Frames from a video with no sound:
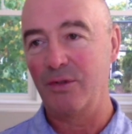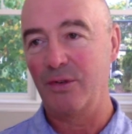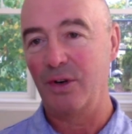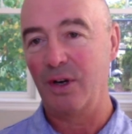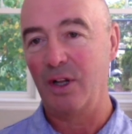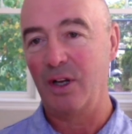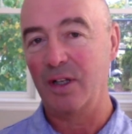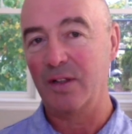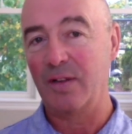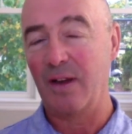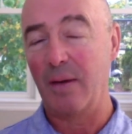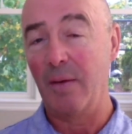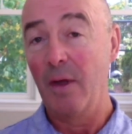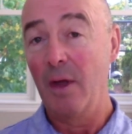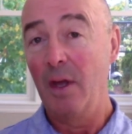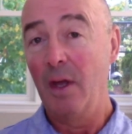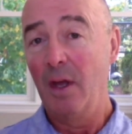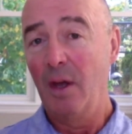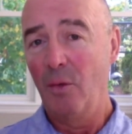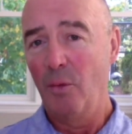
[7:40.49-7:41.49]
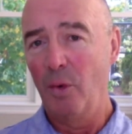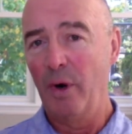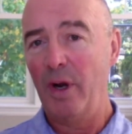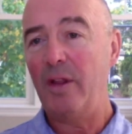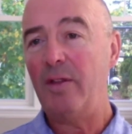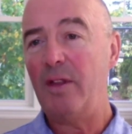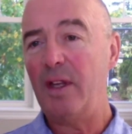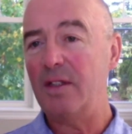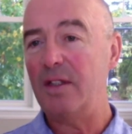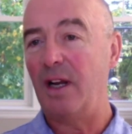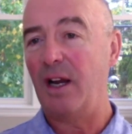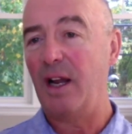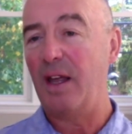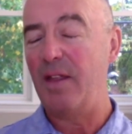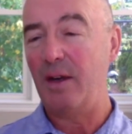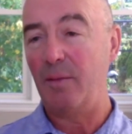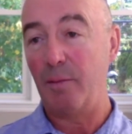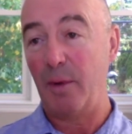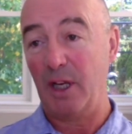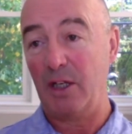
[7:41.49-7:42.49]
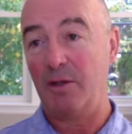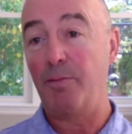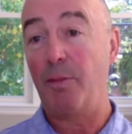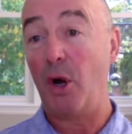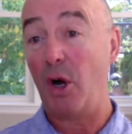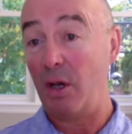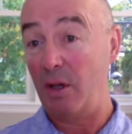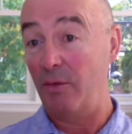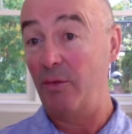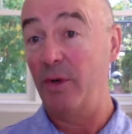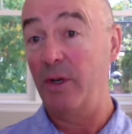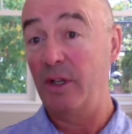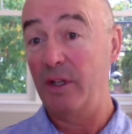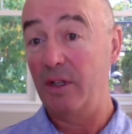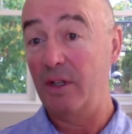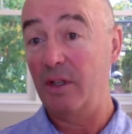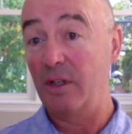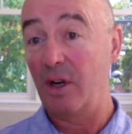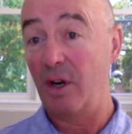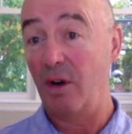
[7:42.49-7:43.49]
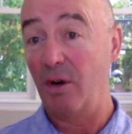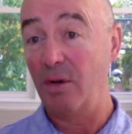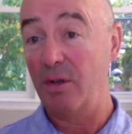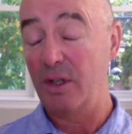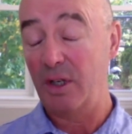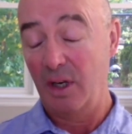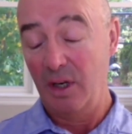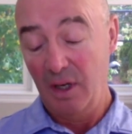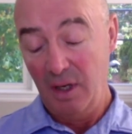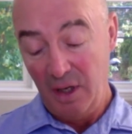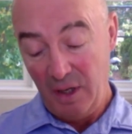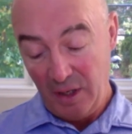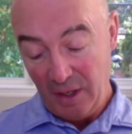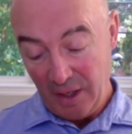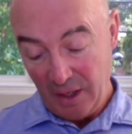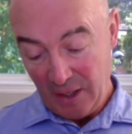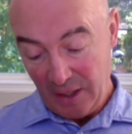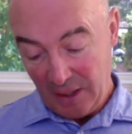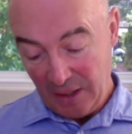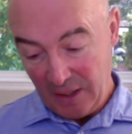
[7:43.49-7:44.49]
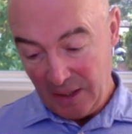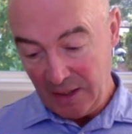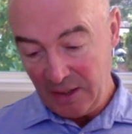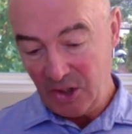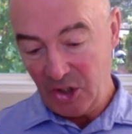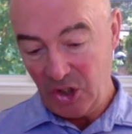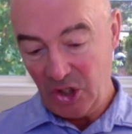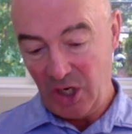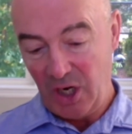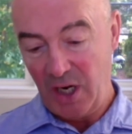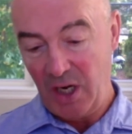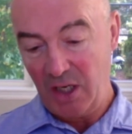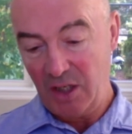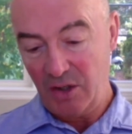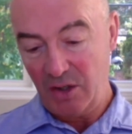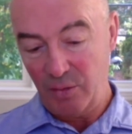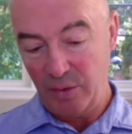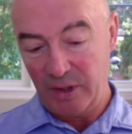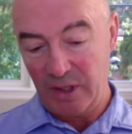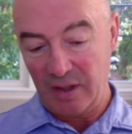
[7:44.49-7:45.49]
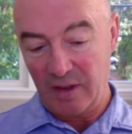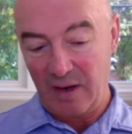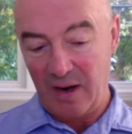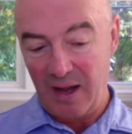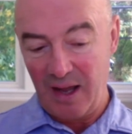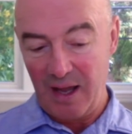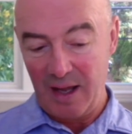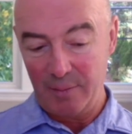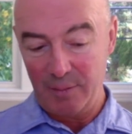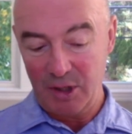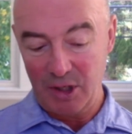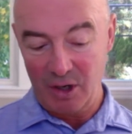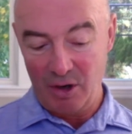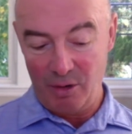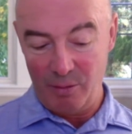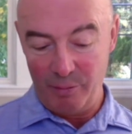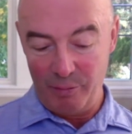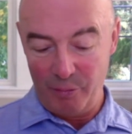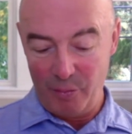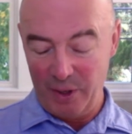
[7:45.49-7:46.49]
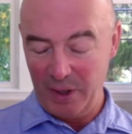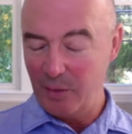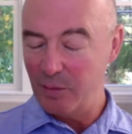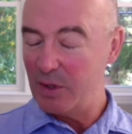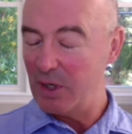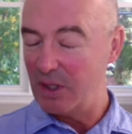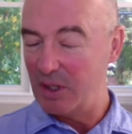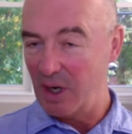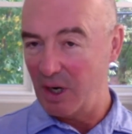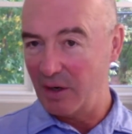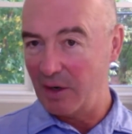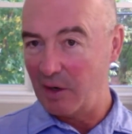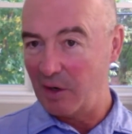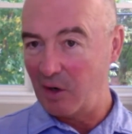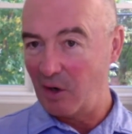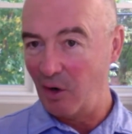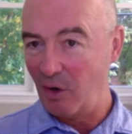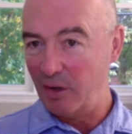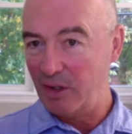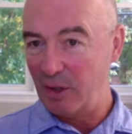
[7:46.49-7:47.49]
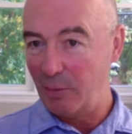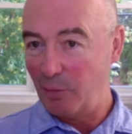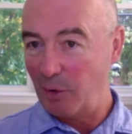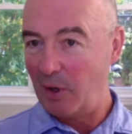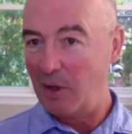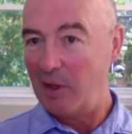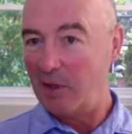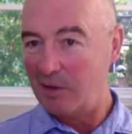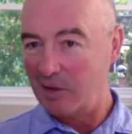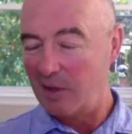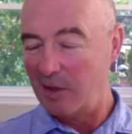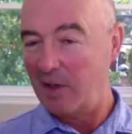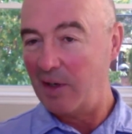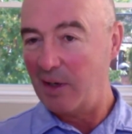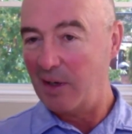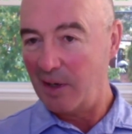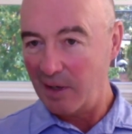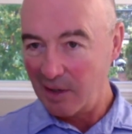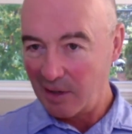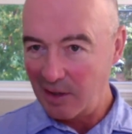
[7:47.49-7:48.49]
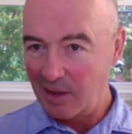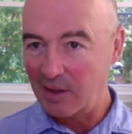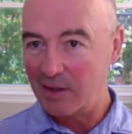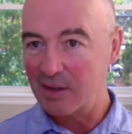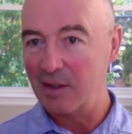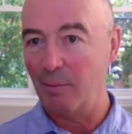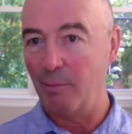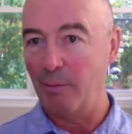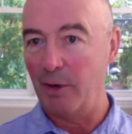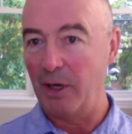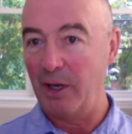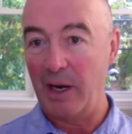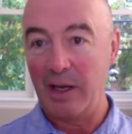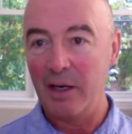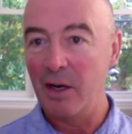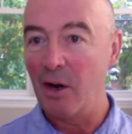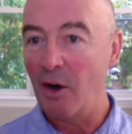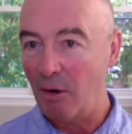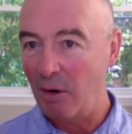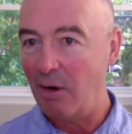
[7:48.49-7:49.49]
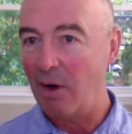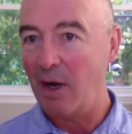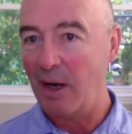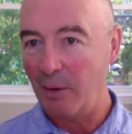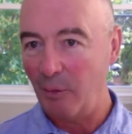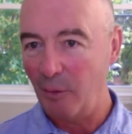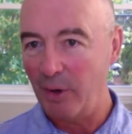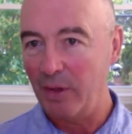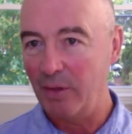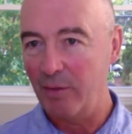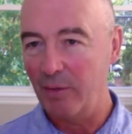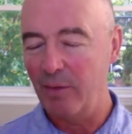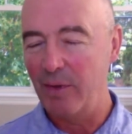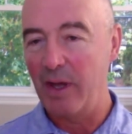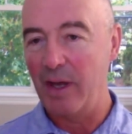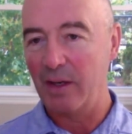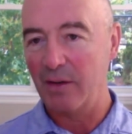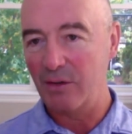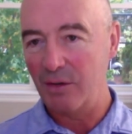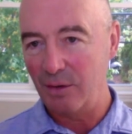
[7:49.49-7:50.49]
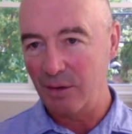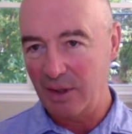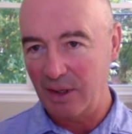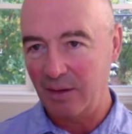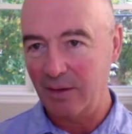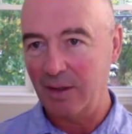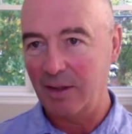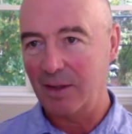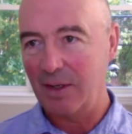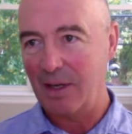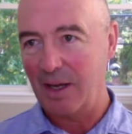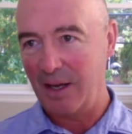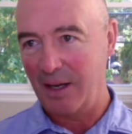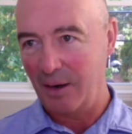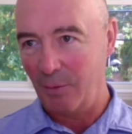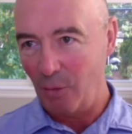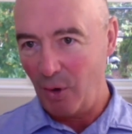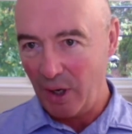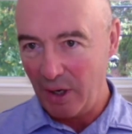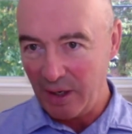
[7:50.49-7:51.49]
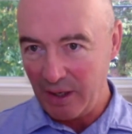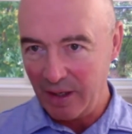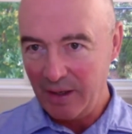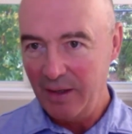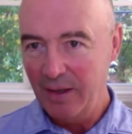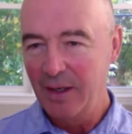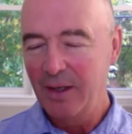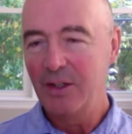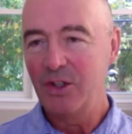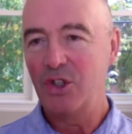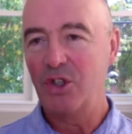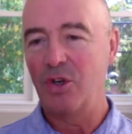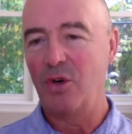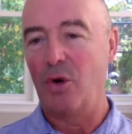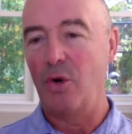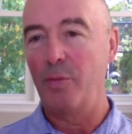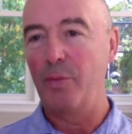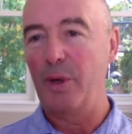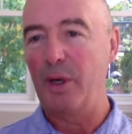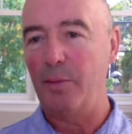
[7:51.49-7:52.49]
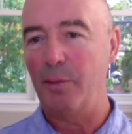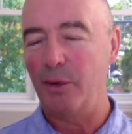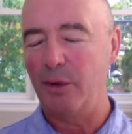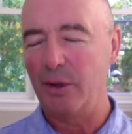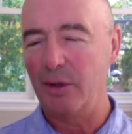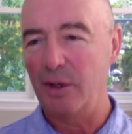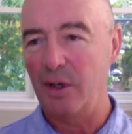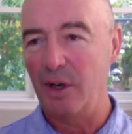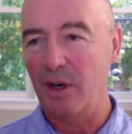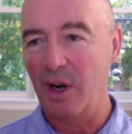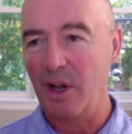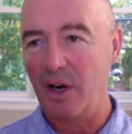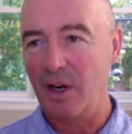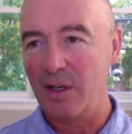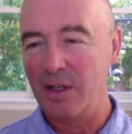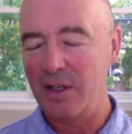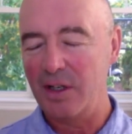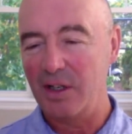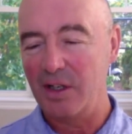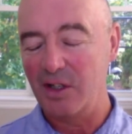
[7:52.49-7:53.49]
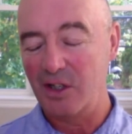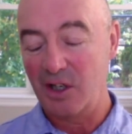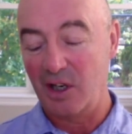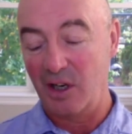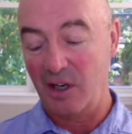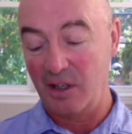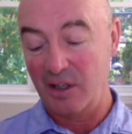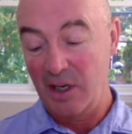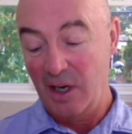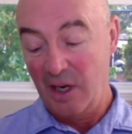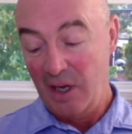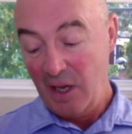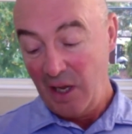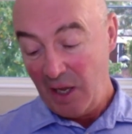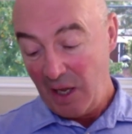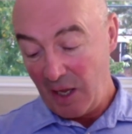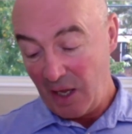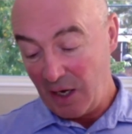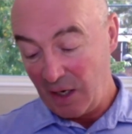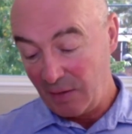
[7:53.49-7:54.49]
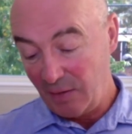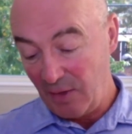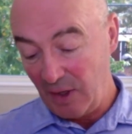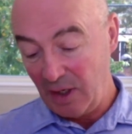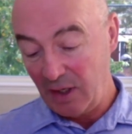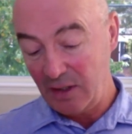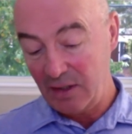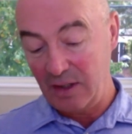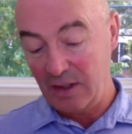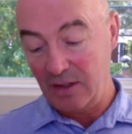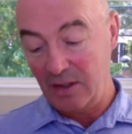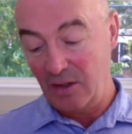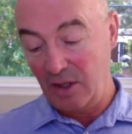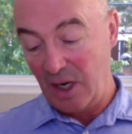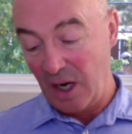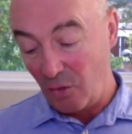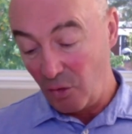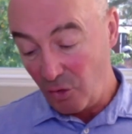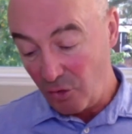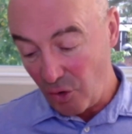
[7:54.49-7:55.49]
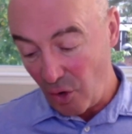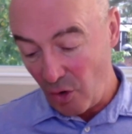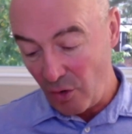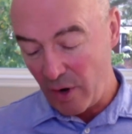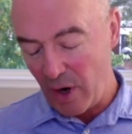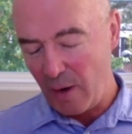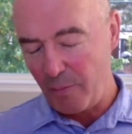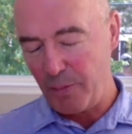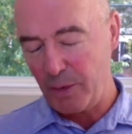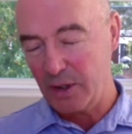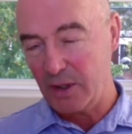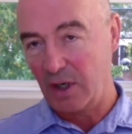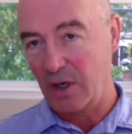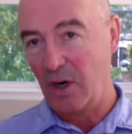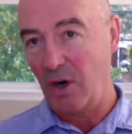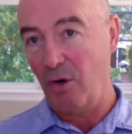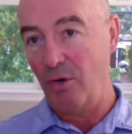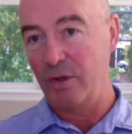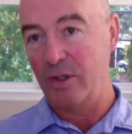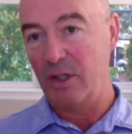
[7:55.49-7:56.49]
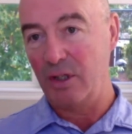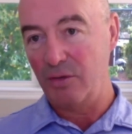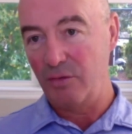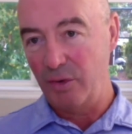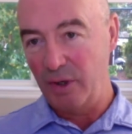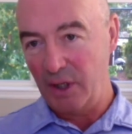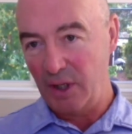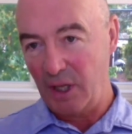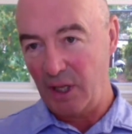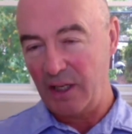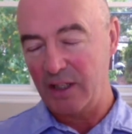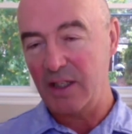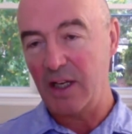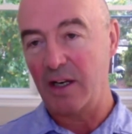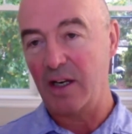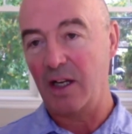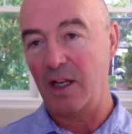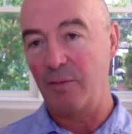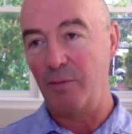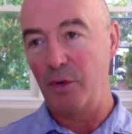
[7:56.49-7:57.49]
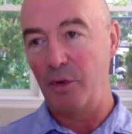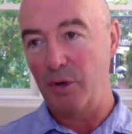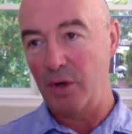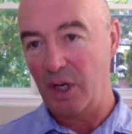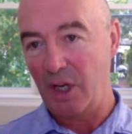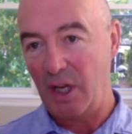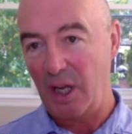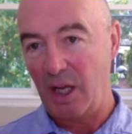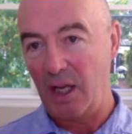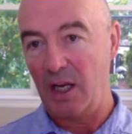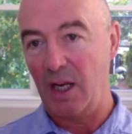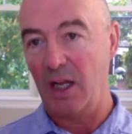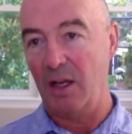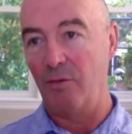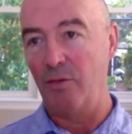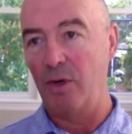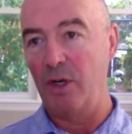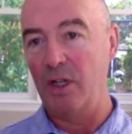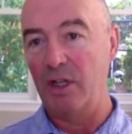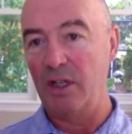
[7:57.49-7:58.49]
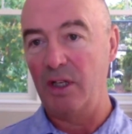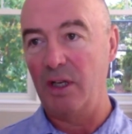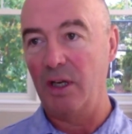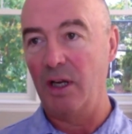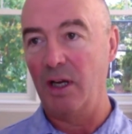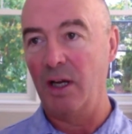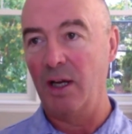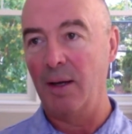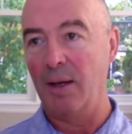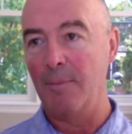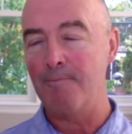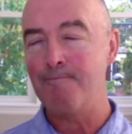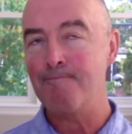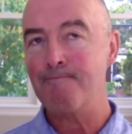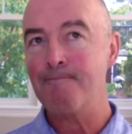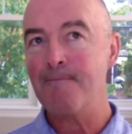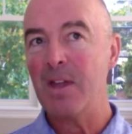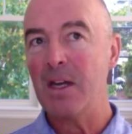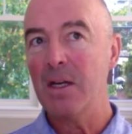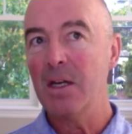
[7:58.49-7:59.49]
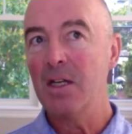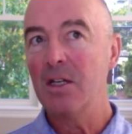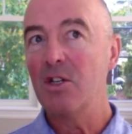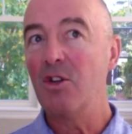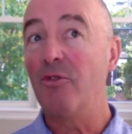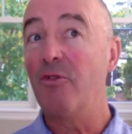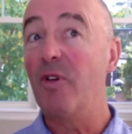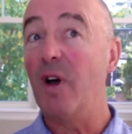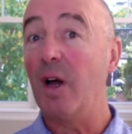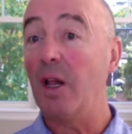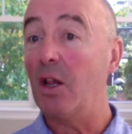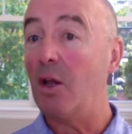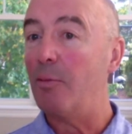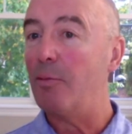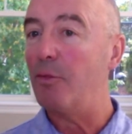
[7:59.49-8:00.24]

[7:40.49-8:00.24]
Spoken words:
for a long time. One of the things that I think makes Paul a really good coach, he's changed with the times. When he was a younger coach, he probably thought he had to kick some butt. I know I went through that too. You kind of want to show people you're large and in charge. And I think as he's grown up as a coach, he's realized how to communicate and really develop